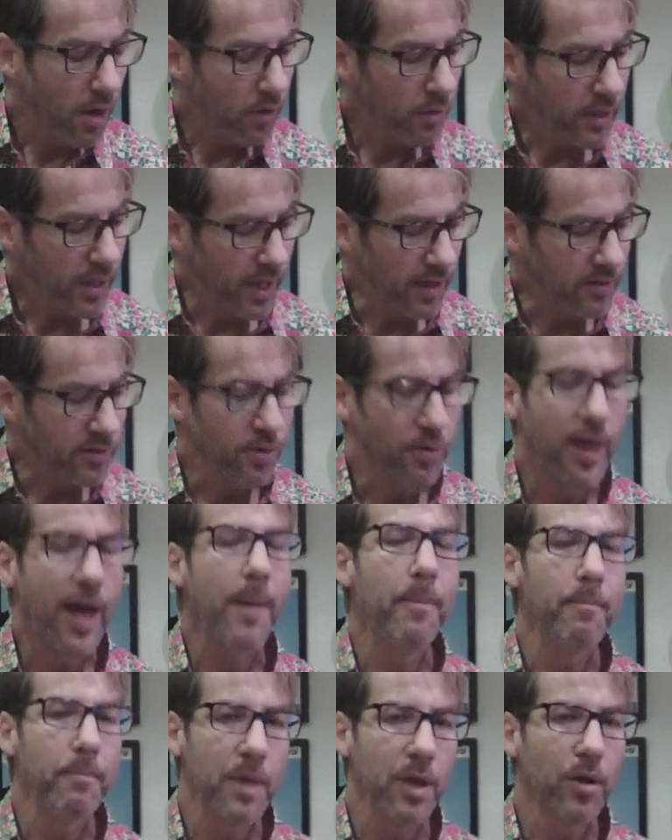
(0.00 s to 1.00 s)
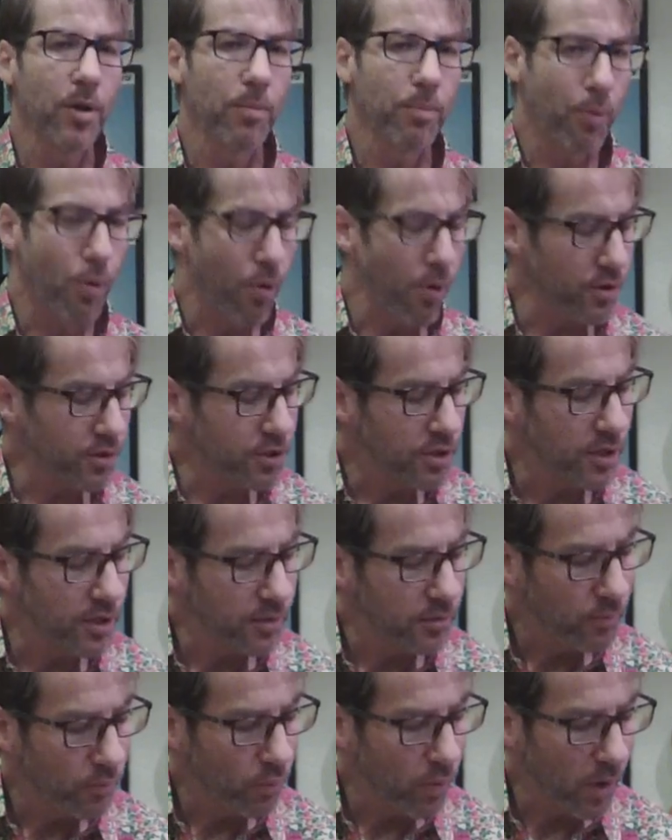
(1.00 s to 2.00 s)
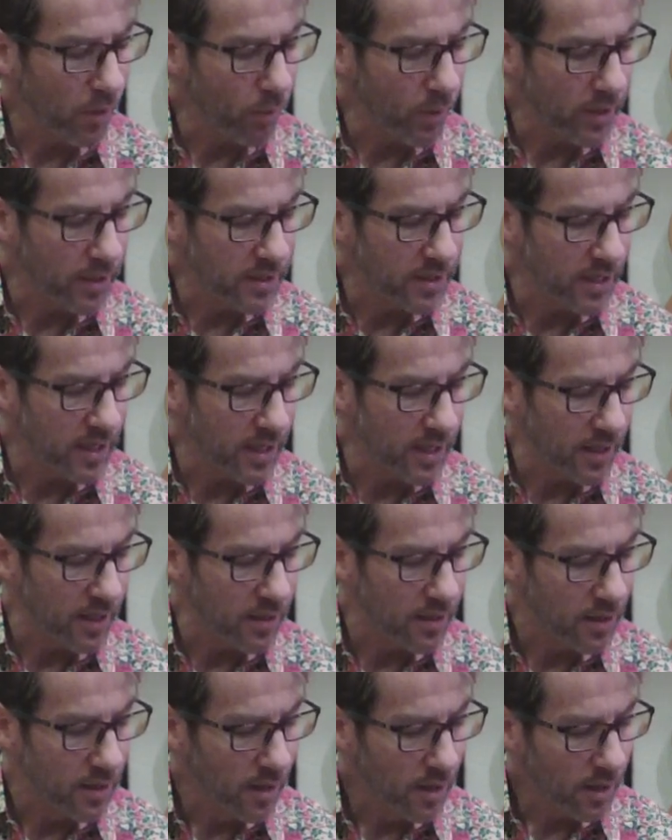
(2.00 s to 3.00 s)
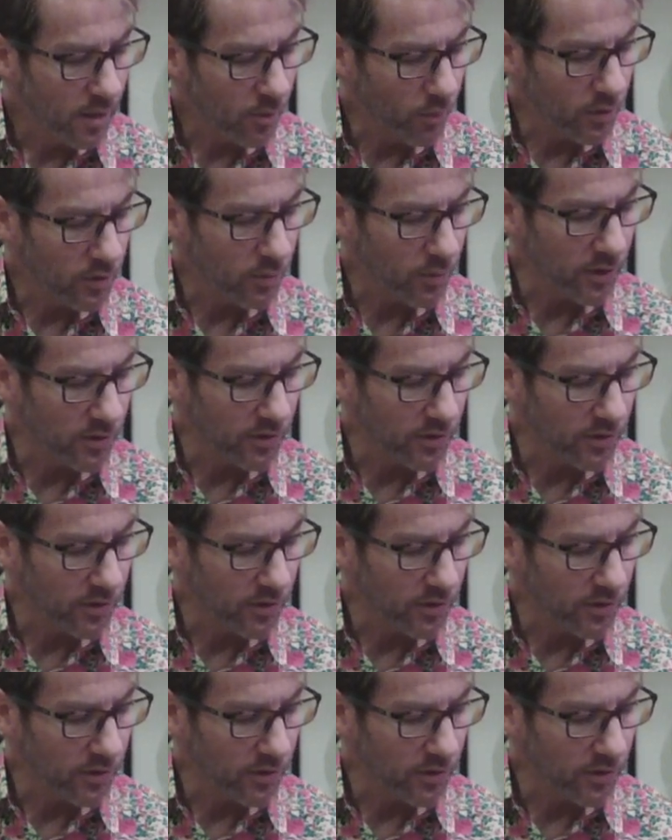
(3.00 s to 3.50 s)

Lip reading: Okay, so that middle portion, what we did was we